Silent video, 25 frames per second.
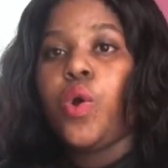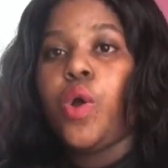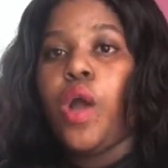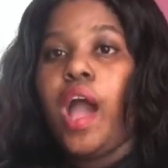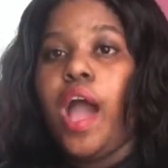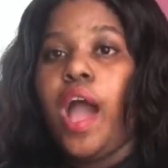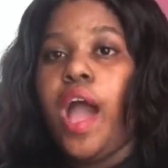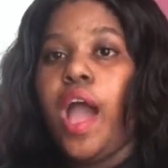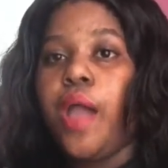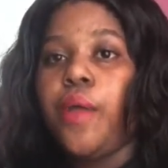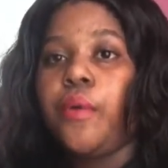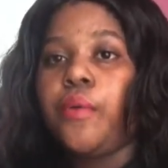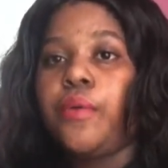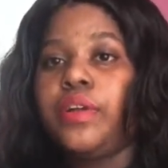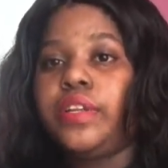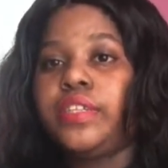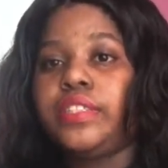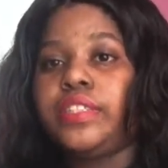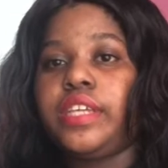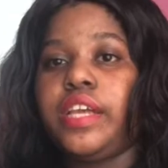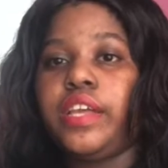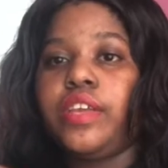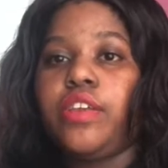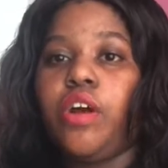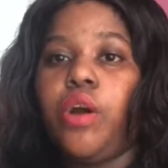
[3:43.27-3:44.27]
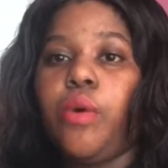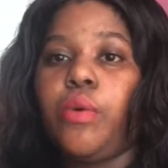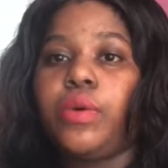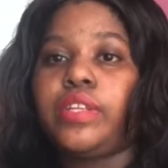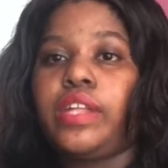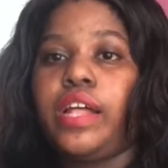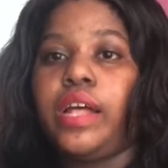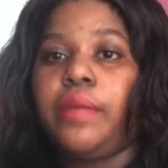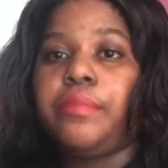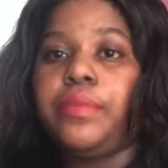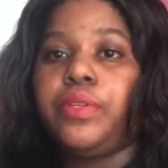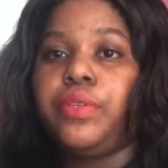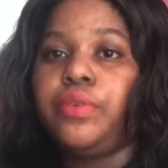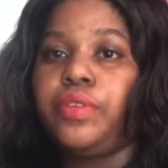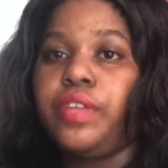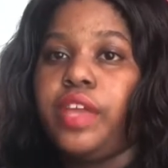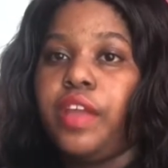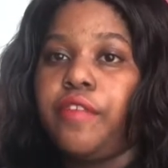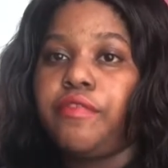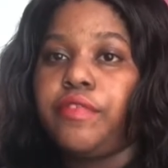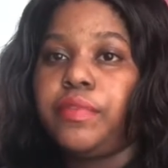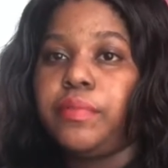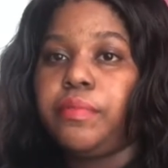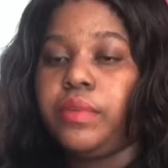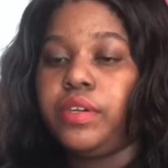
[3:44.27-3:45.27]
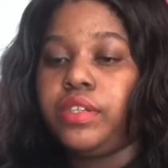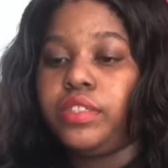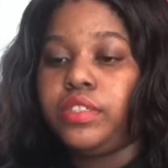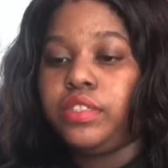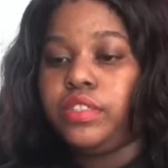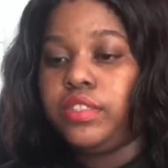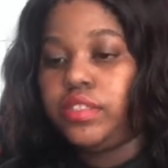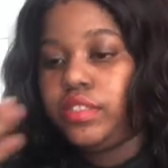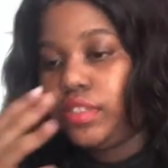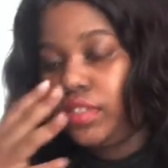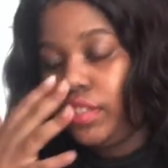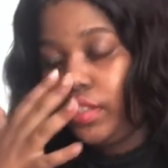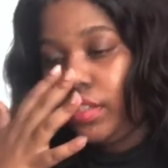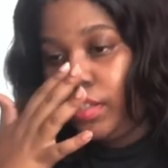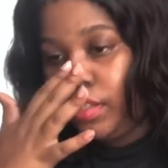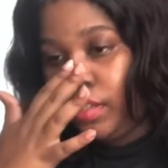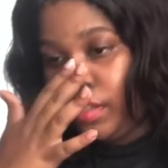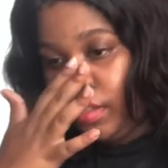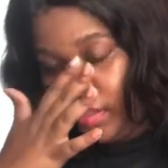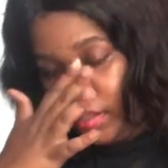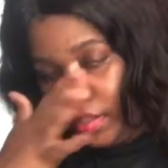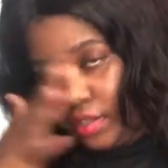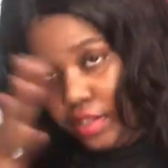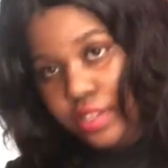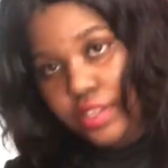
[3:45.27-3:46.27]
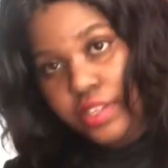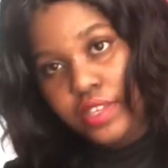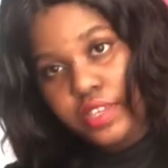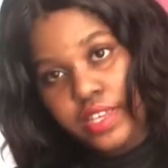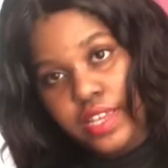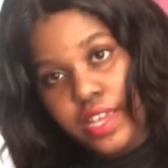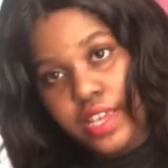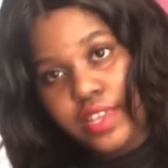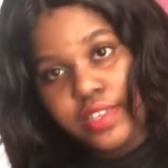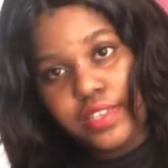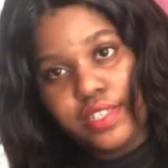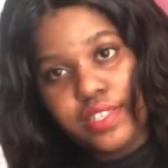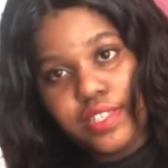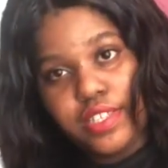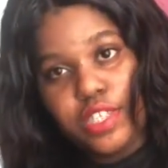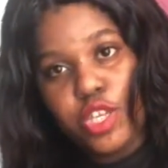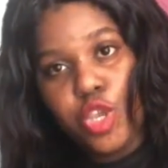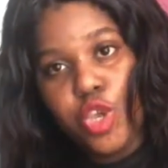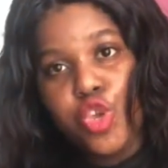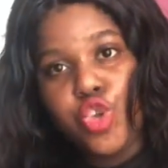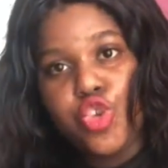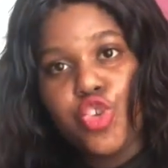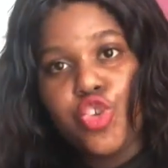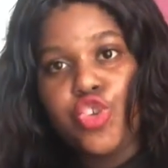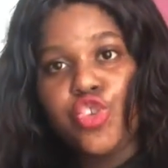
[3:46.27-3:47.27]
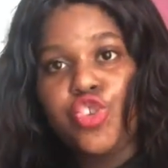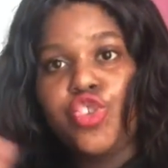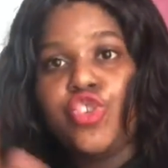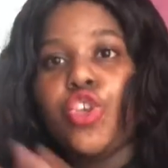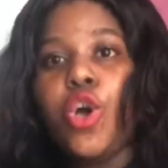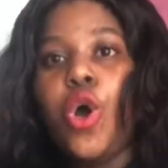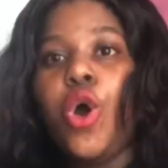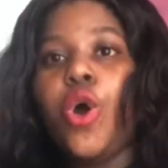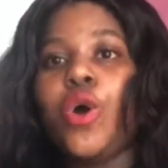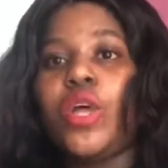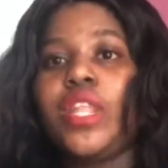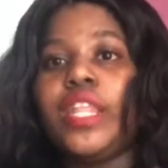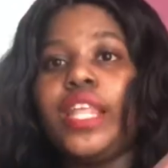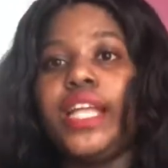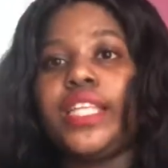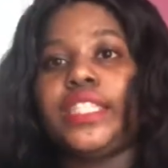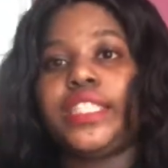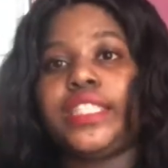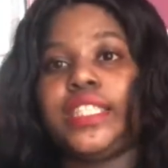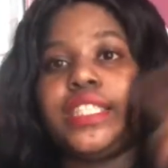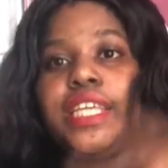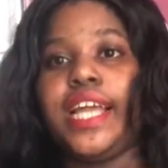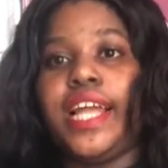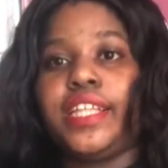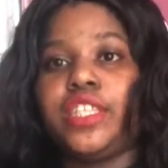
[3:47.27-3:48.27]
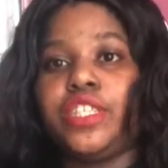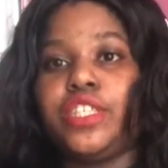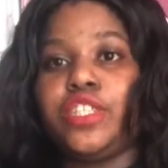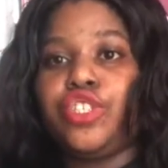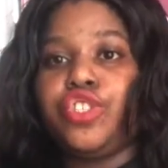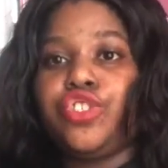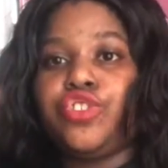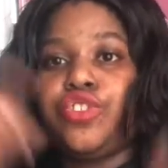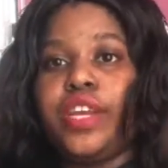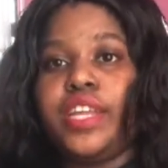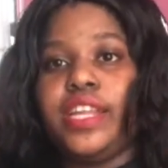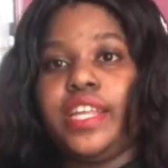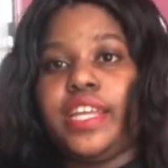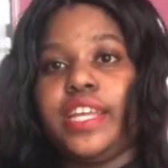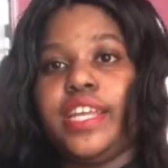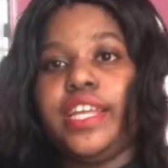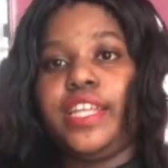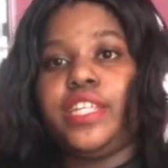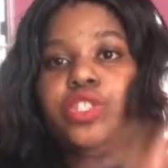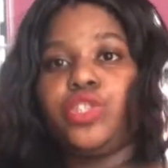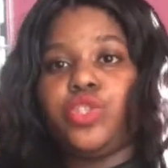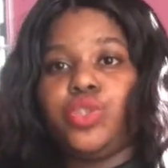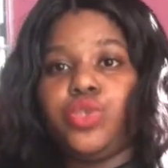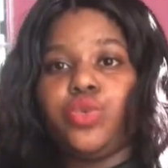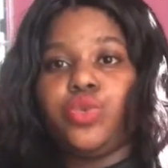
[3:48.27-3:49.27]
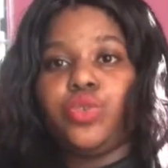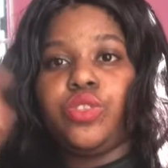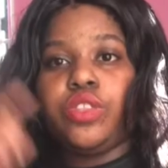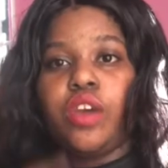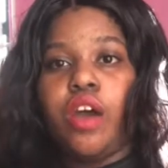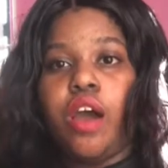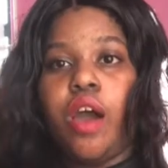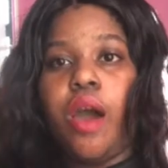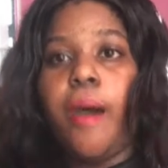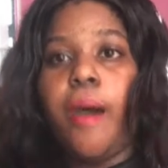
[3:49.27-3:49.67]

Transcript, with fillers: I will tell y'all what I'll be doing every month. Yes. So let's get straight into the